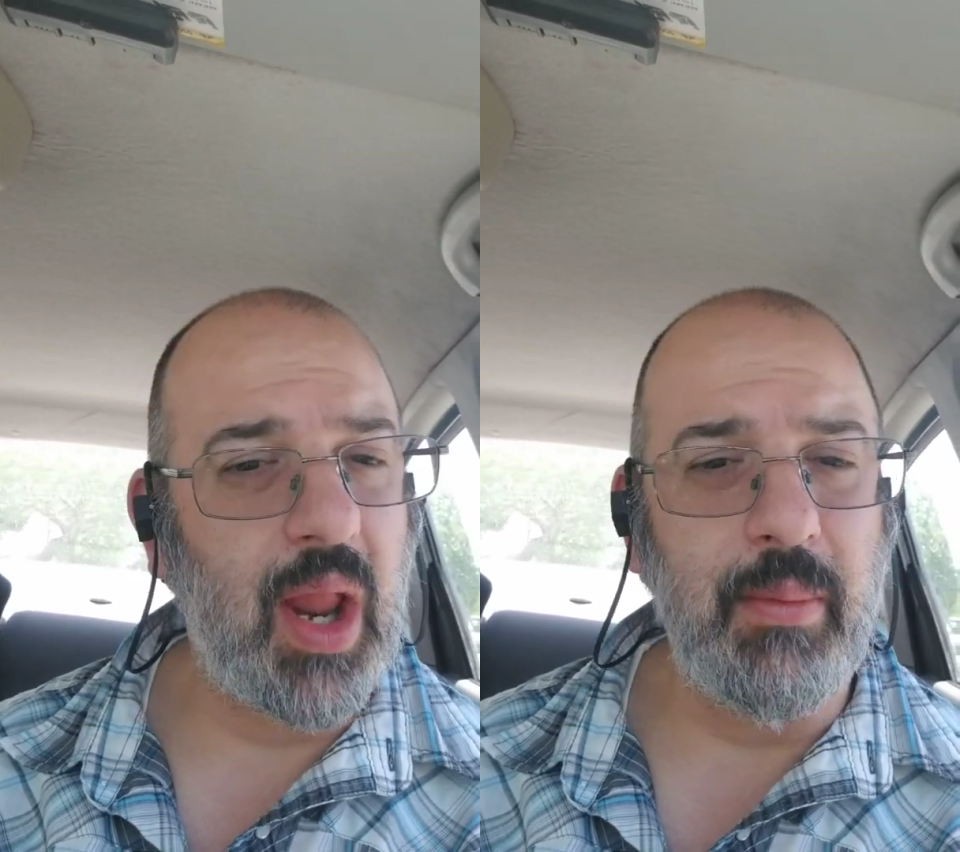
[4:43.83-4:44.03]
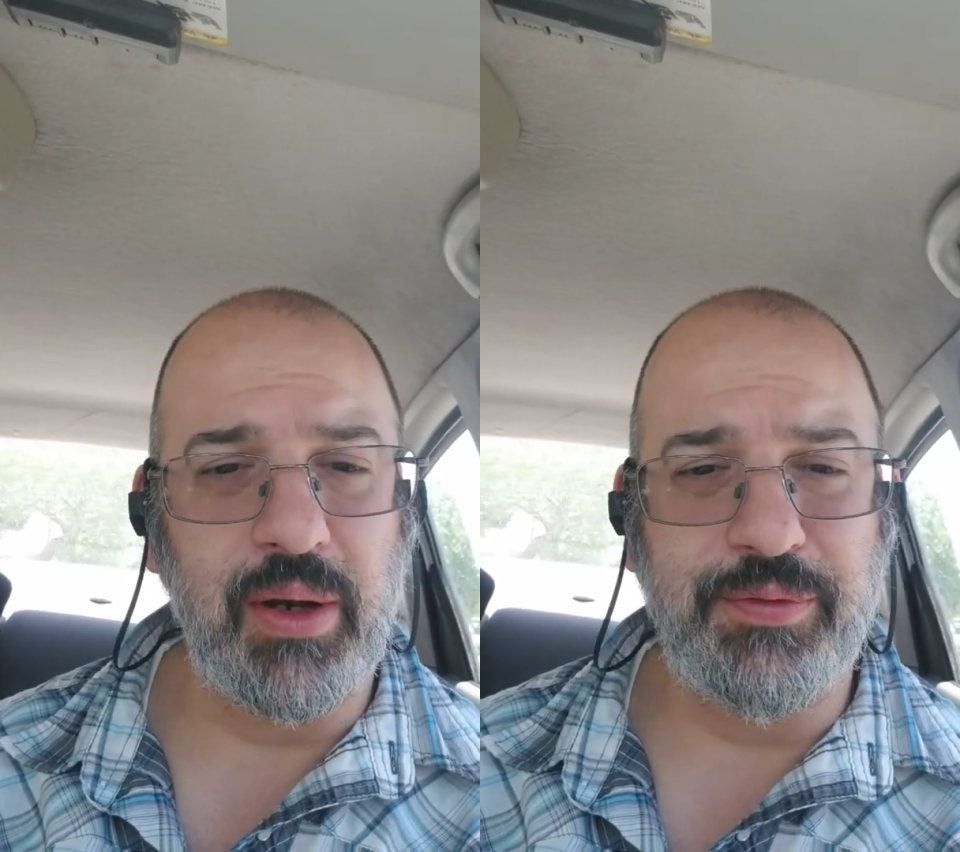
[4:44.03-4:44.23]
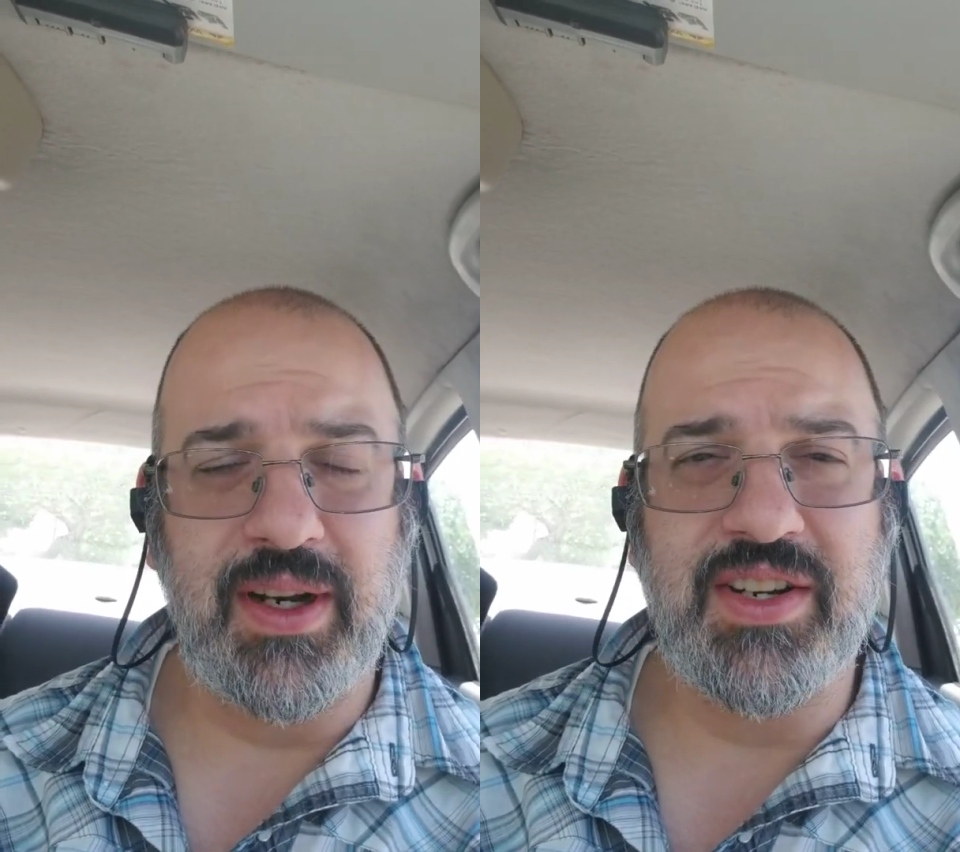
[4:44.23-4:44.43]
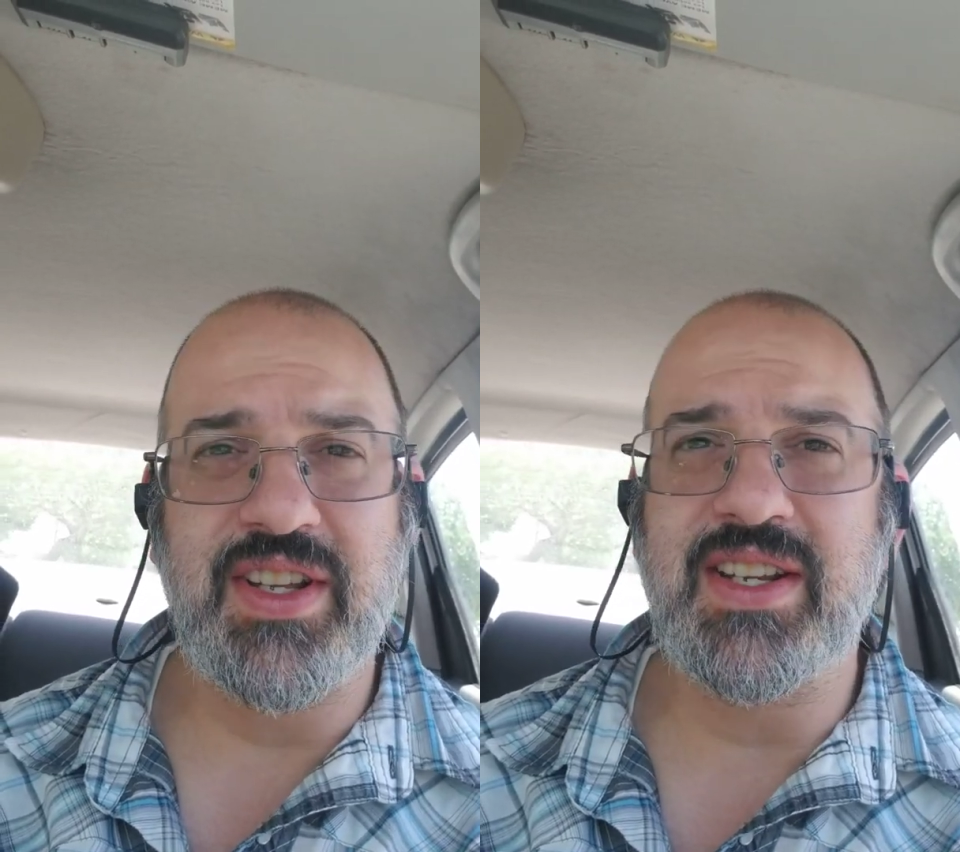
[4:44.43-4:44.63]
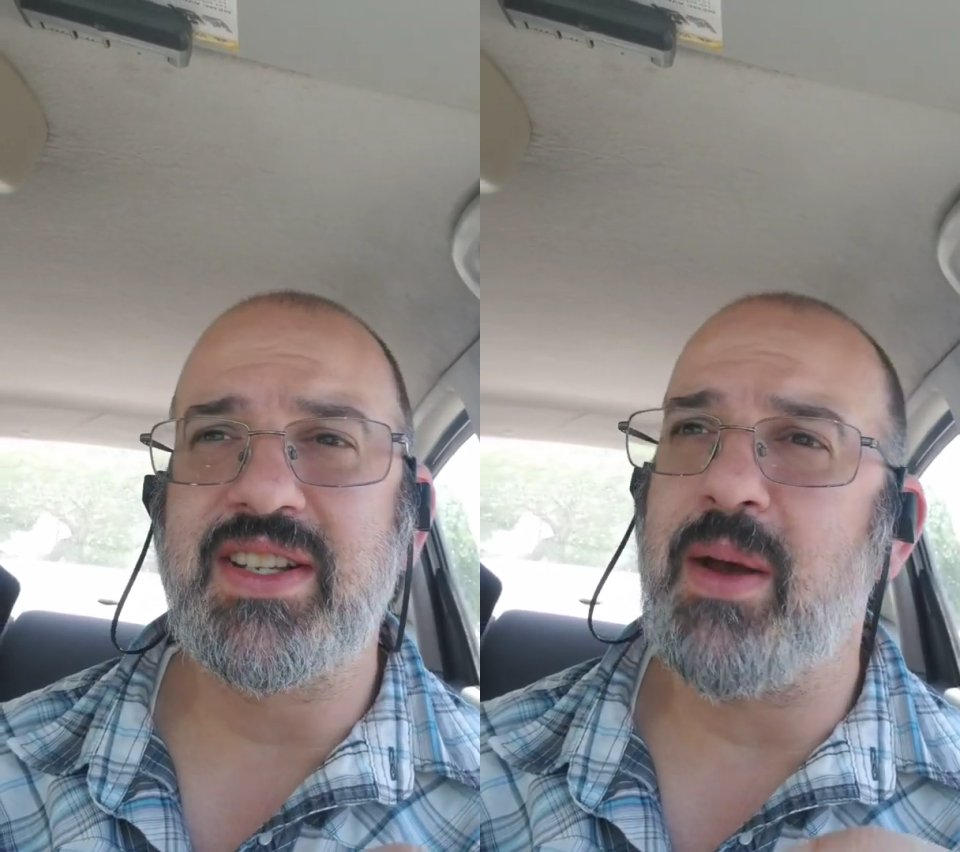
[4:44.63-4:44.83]
I'm going to finish
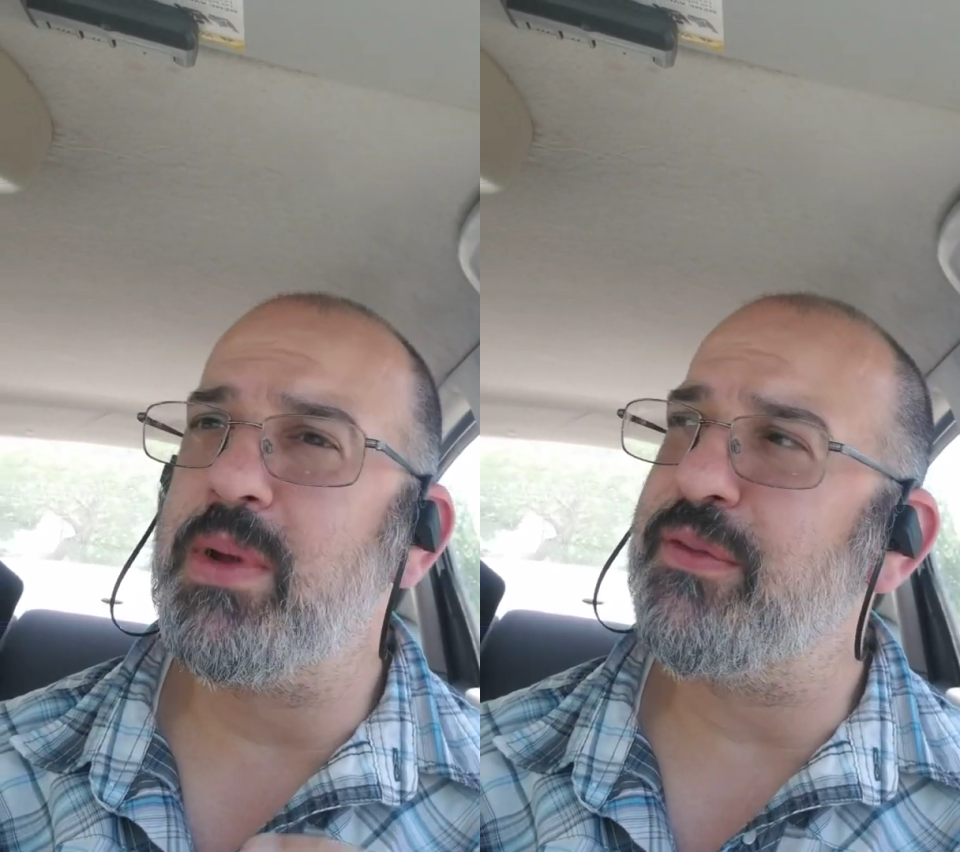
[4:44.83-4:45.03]
this. I'm going